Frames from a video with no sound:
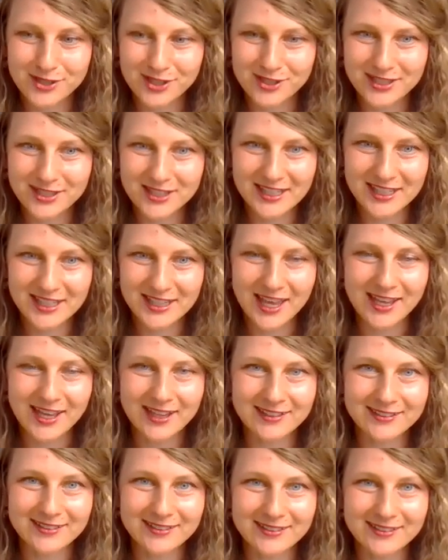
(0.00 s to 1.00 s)
journey.
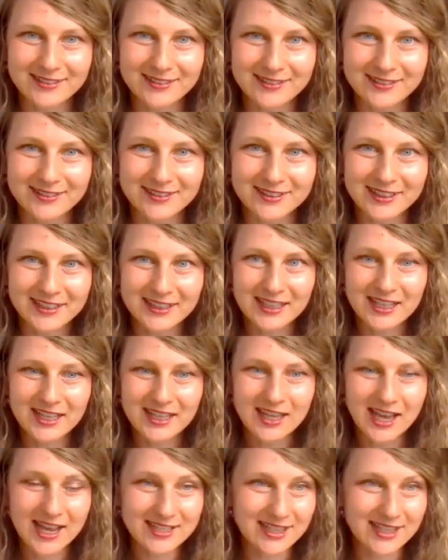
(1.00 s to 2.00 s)
And
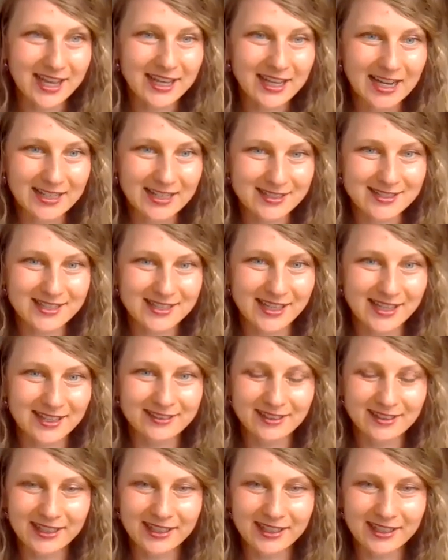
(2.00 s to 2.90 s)
as Ilan said,